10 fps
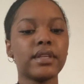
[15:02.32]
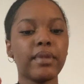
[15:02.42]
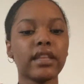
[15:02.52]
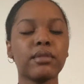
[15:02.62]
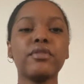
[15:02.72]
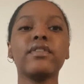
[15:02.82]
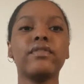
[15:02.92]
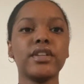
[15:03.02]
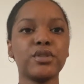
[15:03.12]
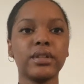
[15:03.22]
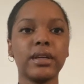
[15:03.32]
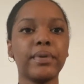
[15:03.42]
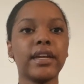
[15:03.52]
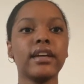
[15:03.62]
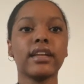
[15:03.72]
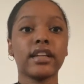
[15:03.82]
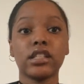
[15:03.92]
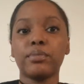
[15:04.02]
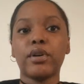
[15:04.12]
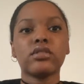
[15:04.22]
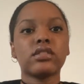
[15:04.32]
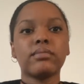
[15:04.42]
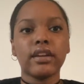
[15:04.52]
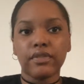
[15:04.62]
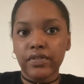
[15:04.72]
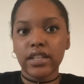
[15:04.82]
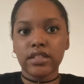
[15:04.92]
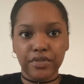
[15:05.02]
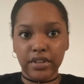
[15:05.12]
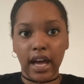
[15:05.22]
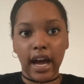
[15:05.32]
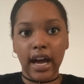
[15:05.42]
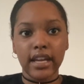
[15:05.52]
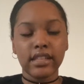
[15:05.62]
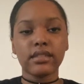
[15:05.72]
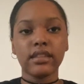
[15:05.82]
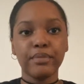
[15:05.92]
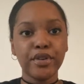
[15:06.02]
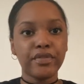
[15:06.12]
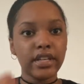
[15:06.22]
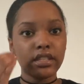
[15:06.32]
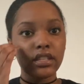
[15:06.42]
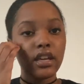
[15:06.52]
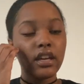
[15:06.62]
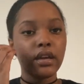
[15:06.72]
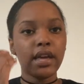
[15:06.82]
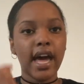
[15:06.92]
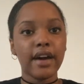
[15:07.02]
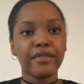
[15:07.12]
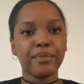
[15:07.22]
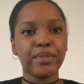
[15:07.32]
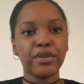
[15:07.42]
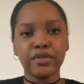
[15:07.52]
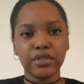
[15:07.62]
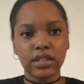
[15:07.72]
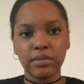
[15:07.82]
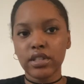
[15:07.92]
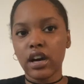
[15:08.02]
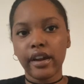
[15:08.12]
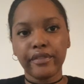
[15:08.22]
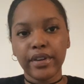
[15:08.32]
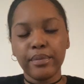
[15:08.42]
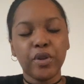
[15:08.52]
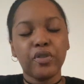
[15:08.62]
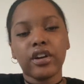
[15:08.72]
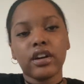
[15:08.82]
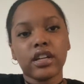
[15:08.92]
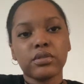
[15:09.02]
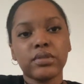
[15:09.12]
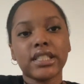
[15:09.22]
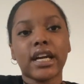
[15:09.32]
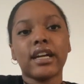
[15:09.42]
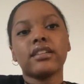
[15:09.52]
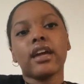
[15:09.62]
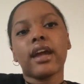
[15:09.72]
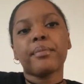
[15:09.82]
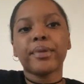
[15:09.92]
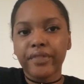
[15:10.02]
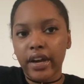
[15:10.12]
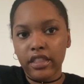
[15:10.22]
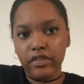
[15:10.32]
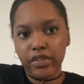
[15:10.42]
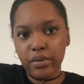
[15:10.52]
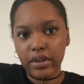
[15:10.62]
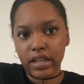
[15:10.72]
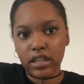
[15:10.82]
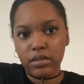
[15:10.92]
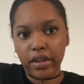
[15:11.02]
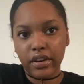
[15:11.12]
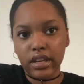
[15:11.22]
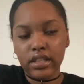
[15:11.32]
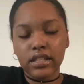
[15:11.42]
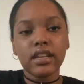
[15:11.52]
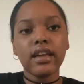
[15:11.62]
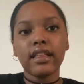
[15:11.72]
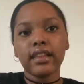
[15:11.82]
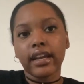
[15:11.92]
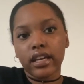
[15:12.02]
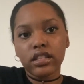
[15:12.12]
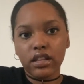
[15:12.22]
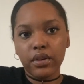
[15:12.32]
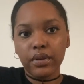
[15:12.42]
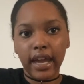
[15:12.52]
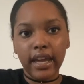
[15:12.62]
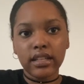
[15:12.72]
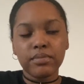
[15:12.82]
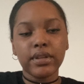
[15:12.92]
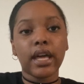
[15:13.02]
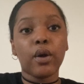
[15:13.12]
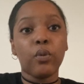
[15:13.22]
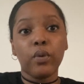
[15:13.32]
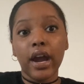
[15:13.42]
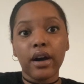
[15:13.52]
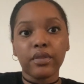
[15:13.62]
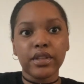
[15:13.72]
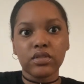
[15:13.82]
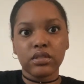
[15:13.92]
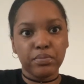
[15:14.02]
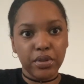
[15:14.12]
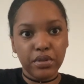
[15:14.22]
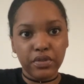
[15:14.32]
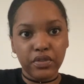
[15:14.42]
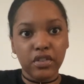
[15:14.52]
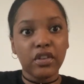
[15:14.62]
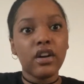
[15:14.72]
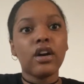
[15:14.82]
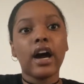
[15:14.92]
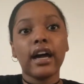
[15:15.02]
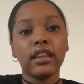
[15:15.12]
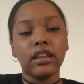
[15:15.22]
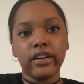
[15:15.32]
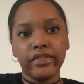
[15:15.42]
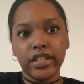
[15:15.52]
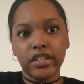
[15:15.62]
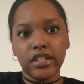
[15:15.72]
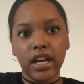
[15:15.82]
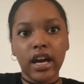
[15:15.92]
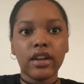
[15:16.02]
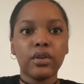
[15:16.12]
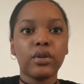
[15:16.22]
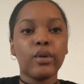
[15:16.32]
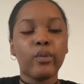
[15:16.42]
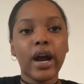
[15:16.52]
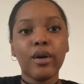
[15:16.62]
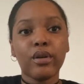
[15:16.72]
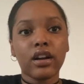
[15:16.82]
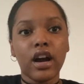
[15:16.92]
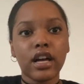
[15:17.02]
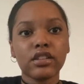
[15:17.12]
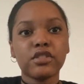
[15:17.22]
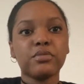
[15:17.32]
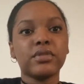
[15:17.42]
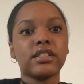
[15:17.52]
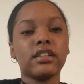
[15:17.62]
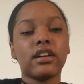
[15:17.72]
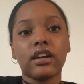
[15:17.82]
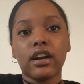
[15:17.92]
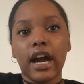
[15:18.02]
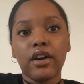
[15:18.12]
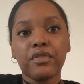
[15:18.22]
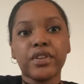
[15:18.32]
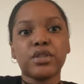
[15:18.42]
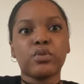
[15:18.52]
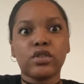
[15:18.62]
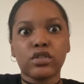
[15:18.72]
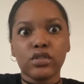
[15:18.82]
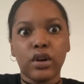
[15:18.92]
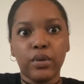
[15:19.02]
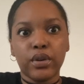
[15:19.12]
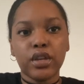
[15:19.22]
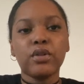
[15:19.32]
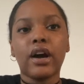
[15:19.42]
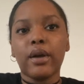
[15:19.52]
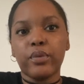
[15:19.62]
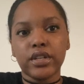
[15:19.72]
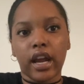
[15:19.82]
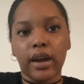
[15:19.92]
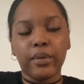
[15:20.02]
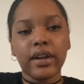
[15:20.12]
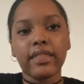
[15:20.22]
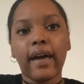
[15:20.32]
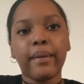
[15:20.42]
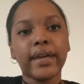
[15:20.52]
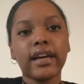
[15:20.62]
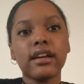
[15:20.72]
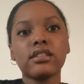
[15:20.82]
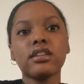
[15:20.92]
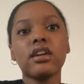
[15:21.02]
movie visually appealing. It's supposed to be a feast for the eyes. Movies have beautiful cinematography and beautiful costume design to amplify the viewing experience. Like, it's okay to be like, wow, this is beautiful, I love this shot, or wow, her outfits were so cute, I wish I could wear that. Because